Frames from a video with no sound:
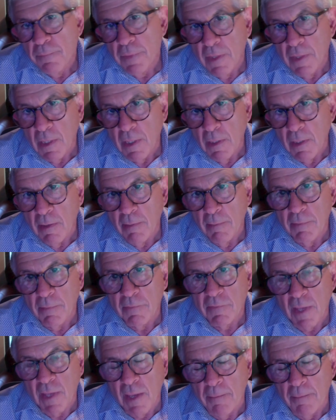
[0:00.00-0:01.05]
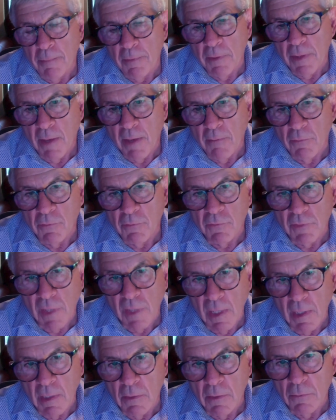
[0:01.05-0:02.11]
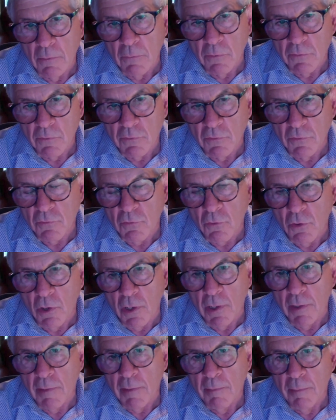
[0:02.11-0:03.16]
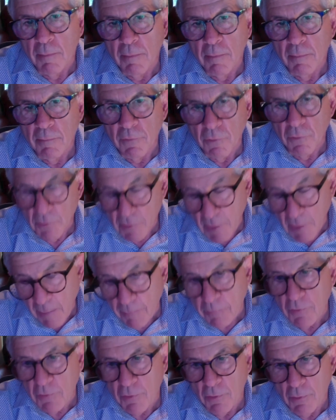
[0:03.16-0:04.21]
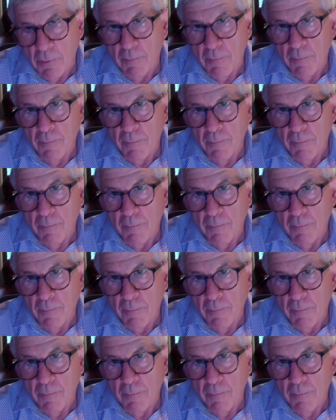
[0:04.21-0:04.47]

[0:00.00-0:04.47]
the sample that was taken was destroyed due to temperature